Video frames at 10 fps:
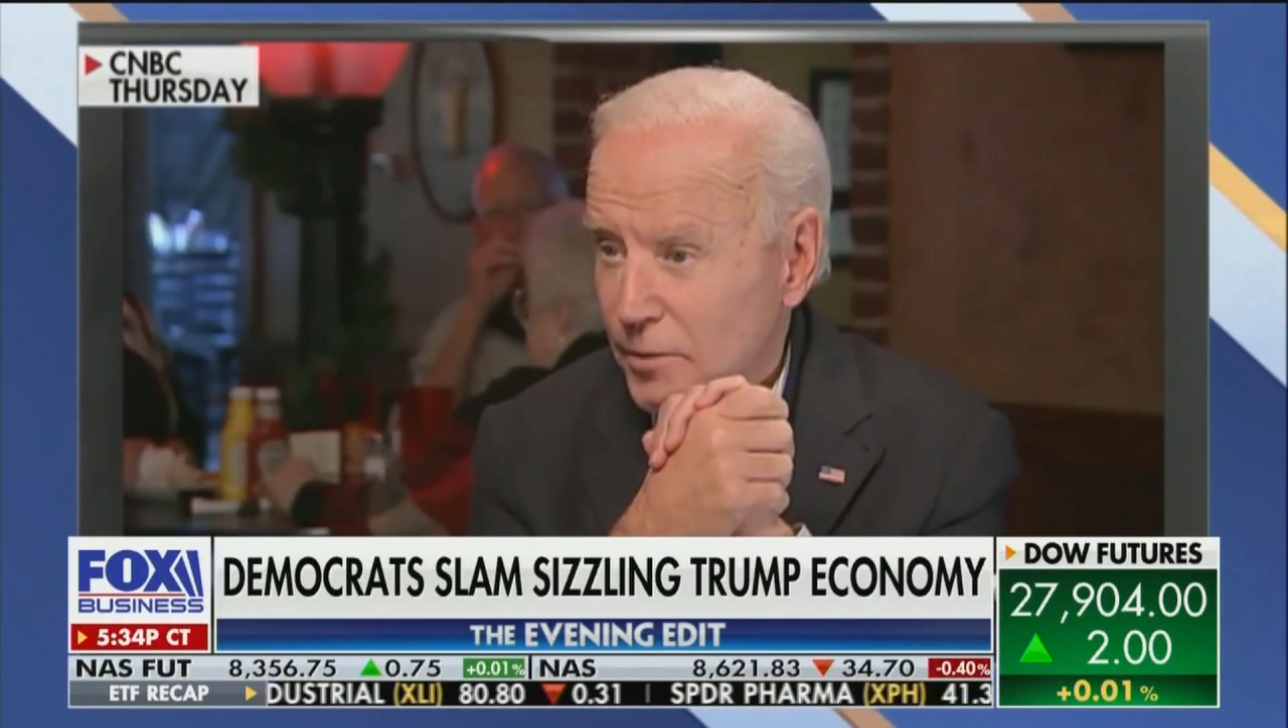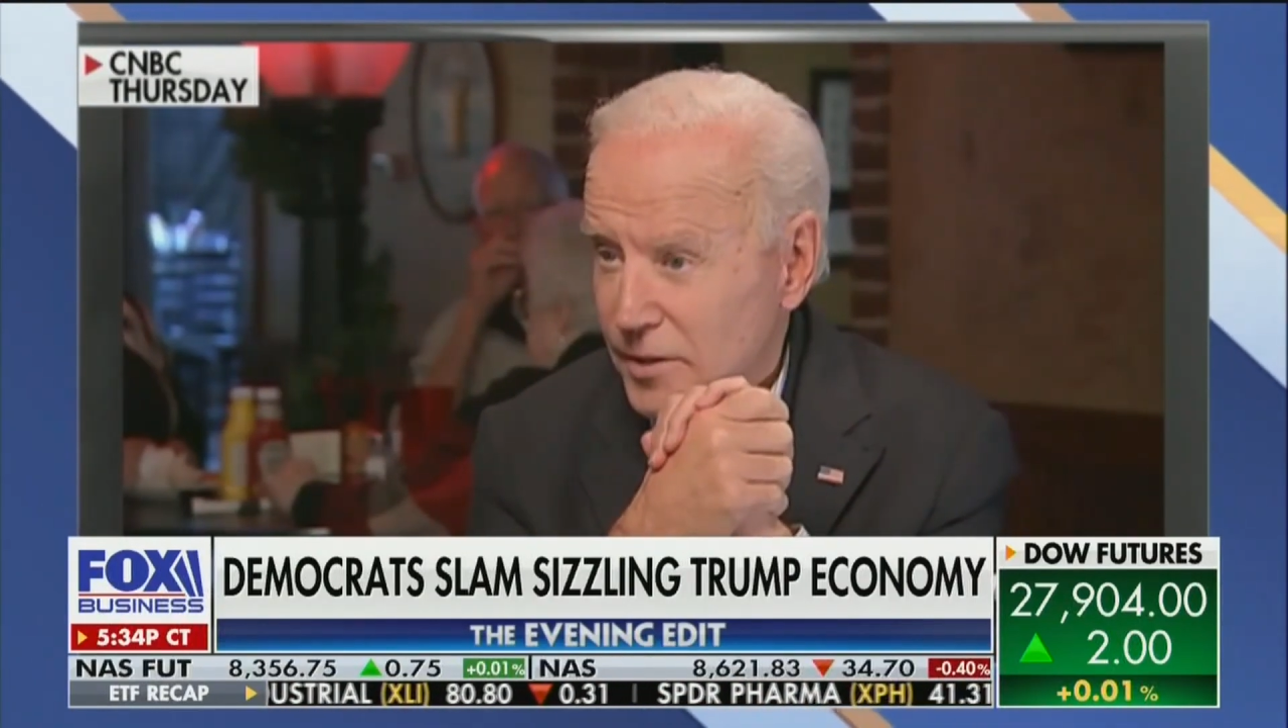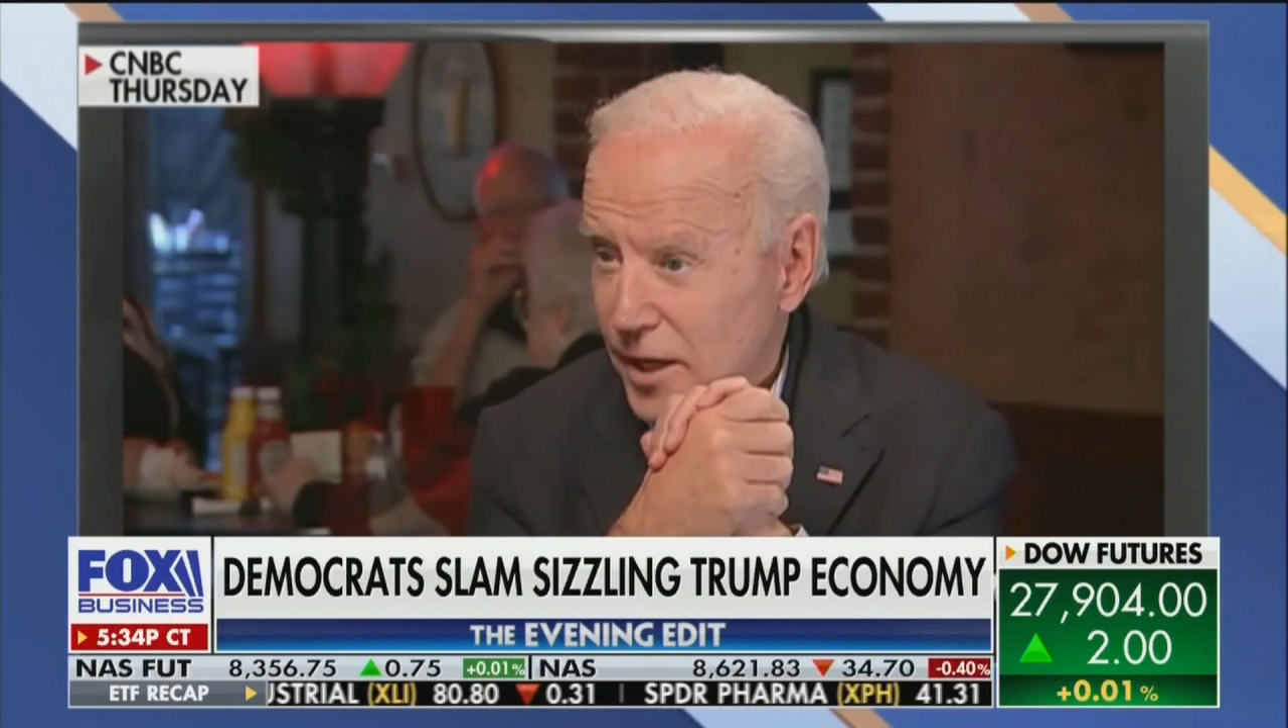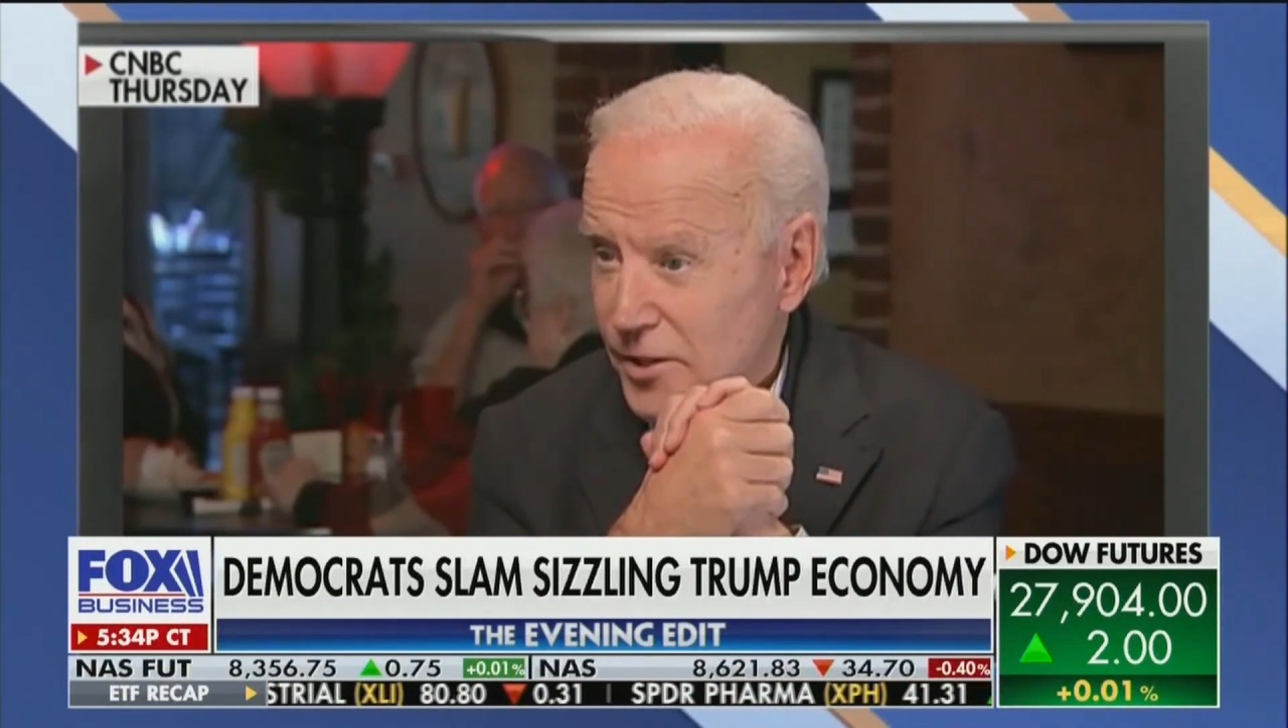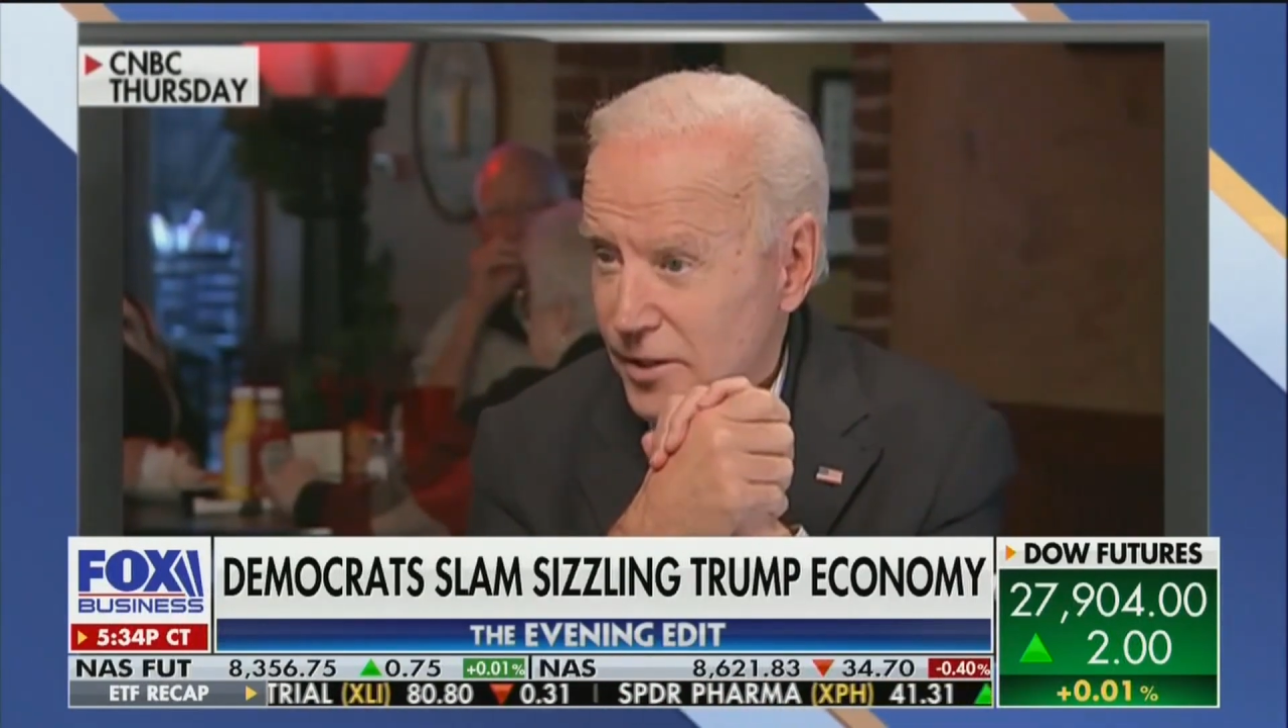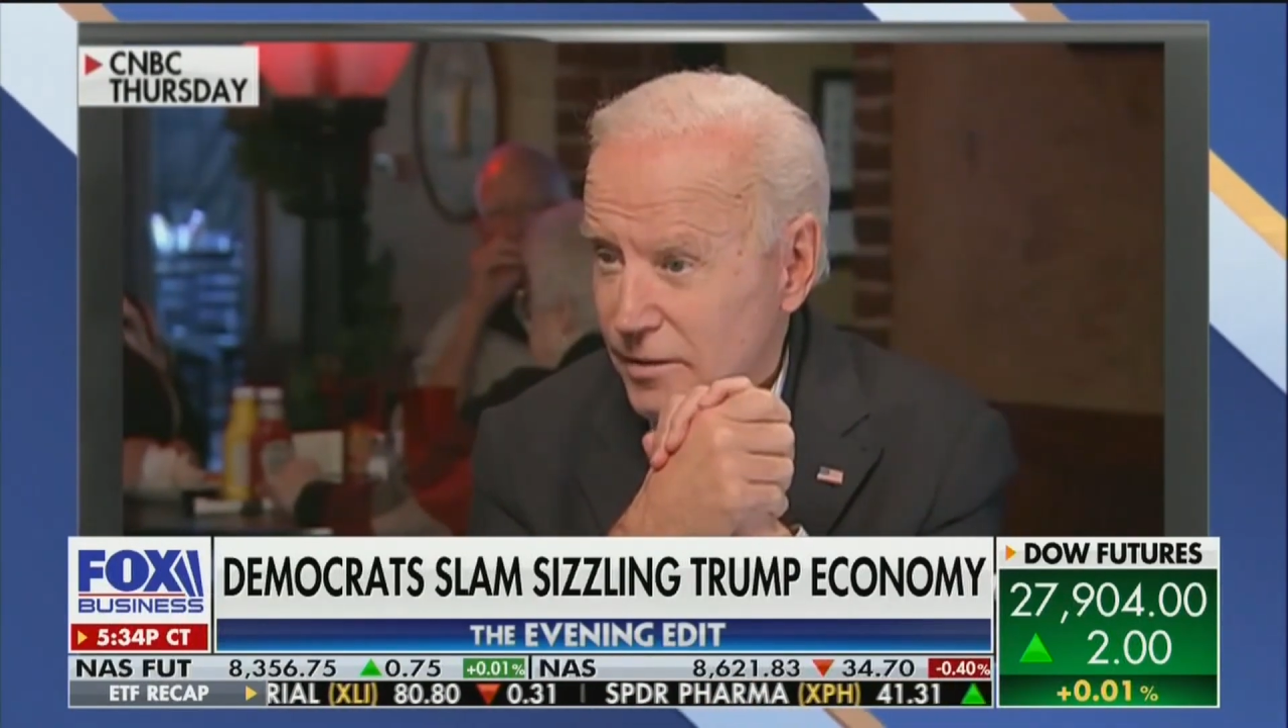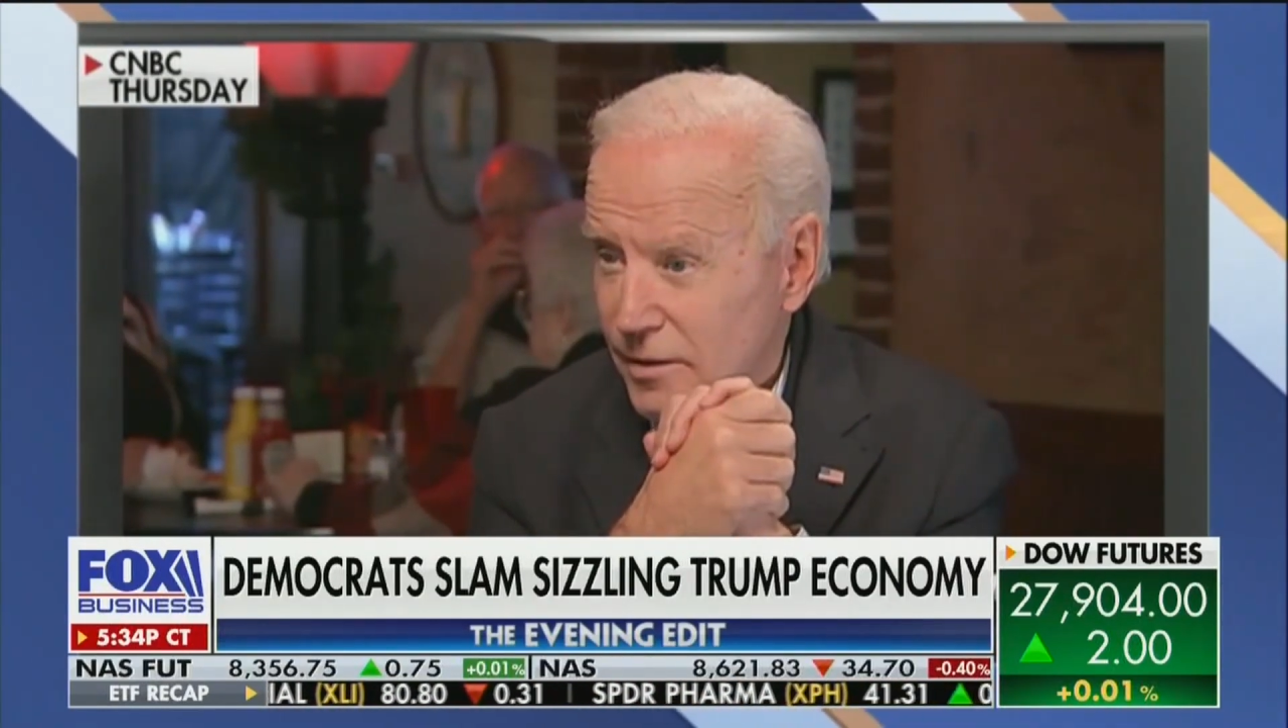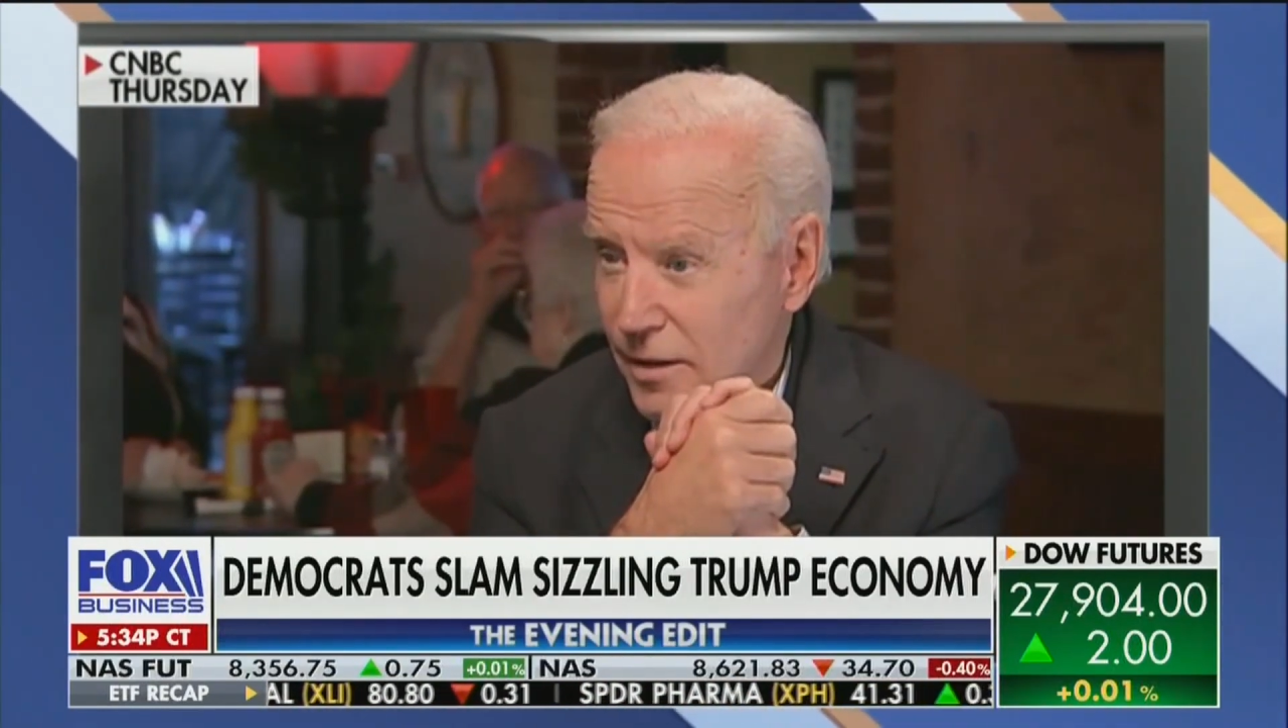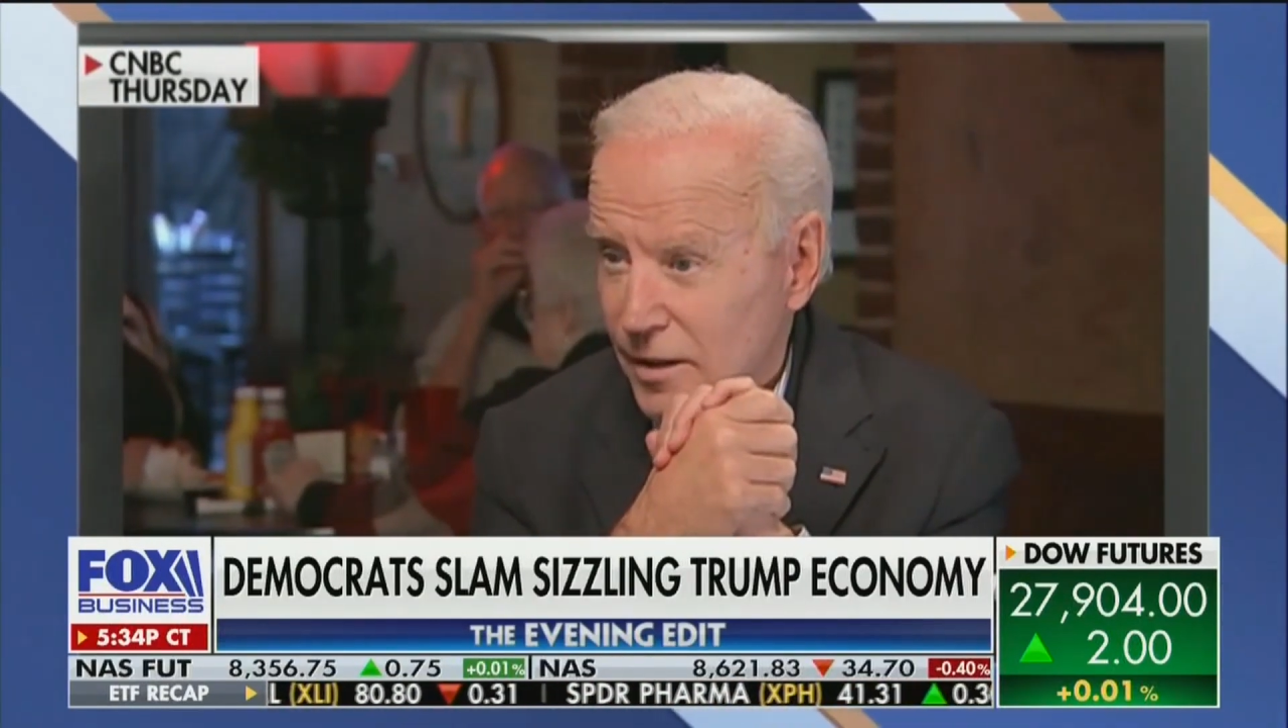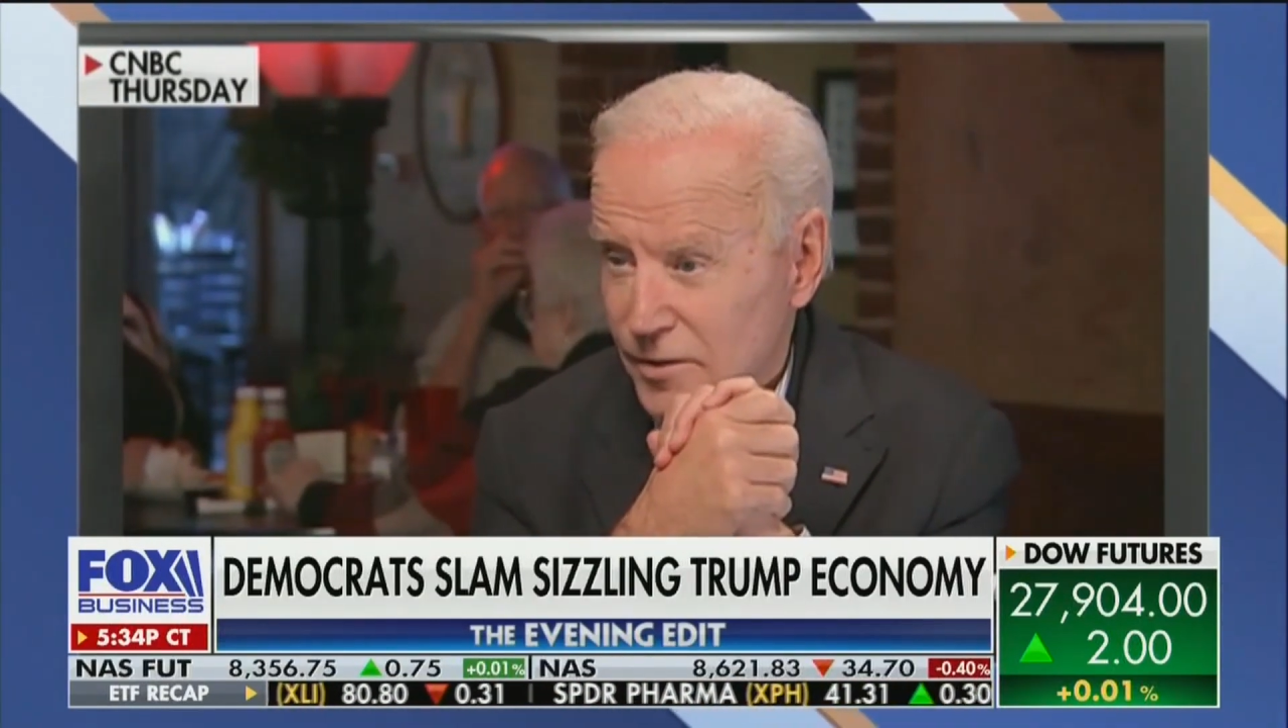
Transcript: recession, mm-hmm.